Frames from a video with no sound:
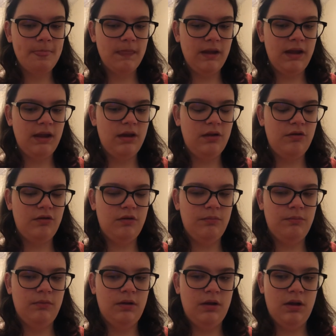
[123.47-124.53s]

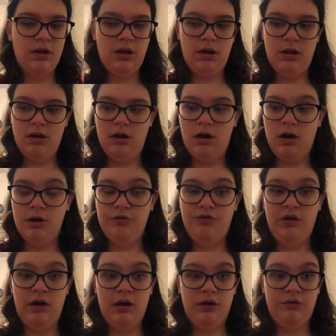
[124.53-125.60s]
And our
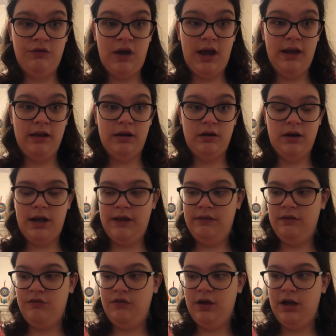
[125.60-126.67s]
dog, Tyler, at
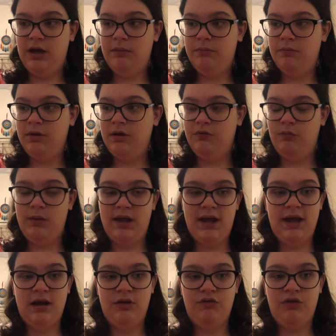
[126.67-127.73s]
the time, because we
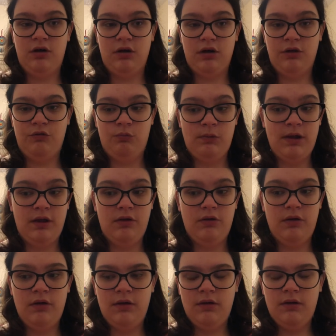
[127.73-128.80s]
had a dog as
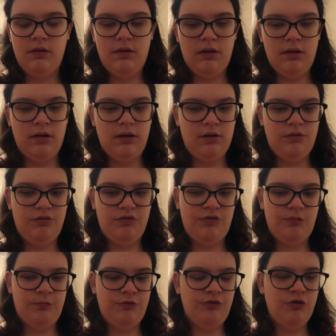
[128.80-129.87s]
well,
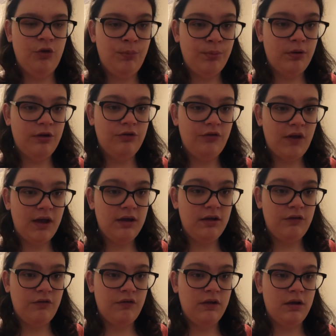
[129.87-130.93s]
just was super excited
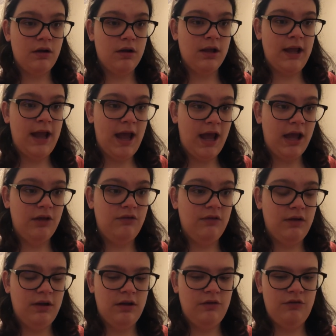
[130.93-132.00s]
to see our cat
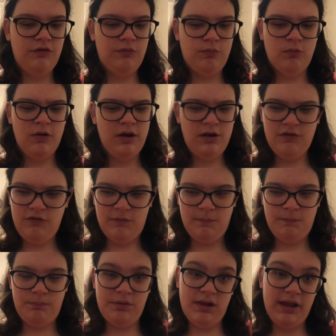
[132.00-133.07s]
and just wanted to
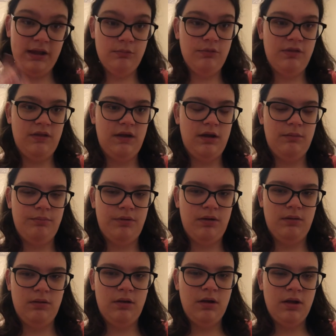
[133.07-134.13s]
play with it.
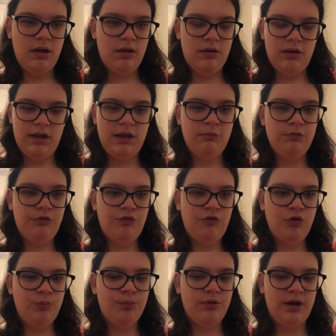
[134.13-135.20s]
But he was
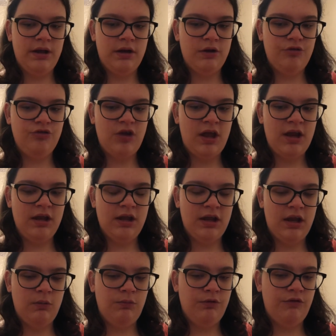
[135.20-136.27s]
super energetic
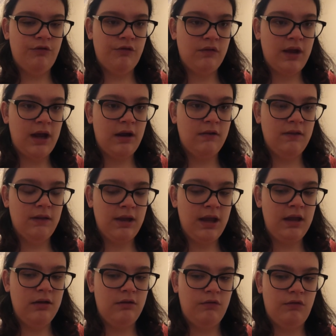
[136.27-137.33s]
and it would scare the
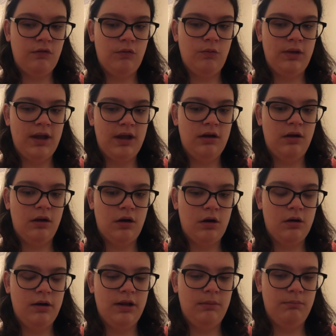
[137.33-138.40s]
kitten, so we had to
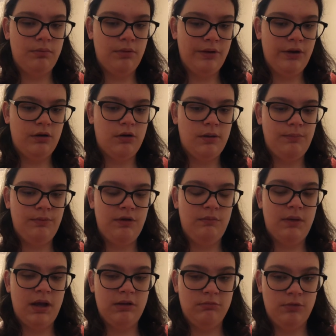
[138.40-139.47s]
hurry and bring her up in
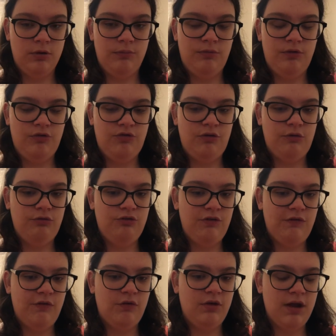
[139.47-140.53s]
my room just so she
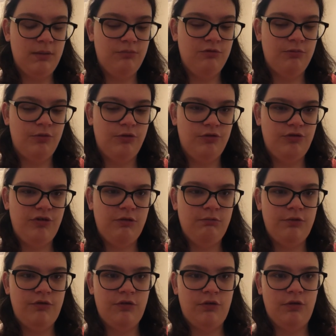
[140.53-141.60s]
felt comfortable. And she
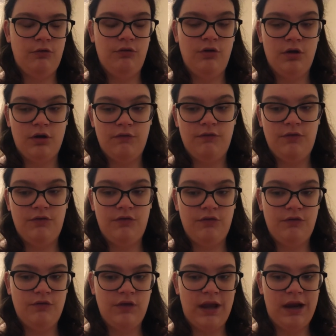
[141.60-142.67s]
was a little nervous and
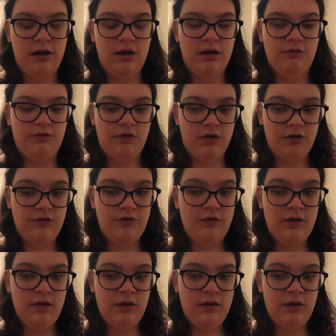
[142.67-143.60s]
scared at first.